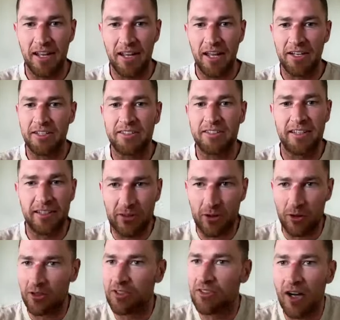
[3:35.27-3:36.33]
And you see this
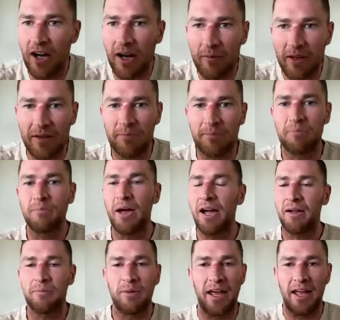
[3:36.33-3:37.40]
all the time in
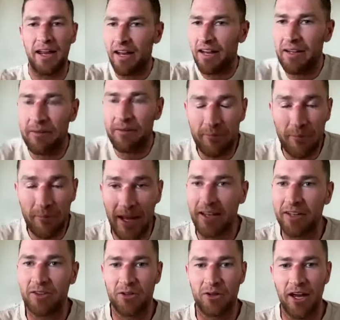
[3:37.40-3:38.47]
back pain, any
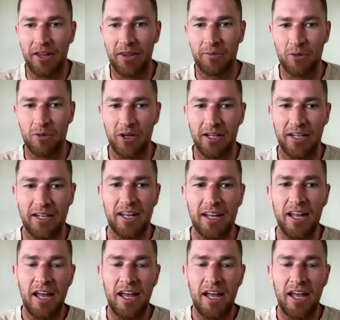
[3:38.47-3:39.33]
pain throughout the body.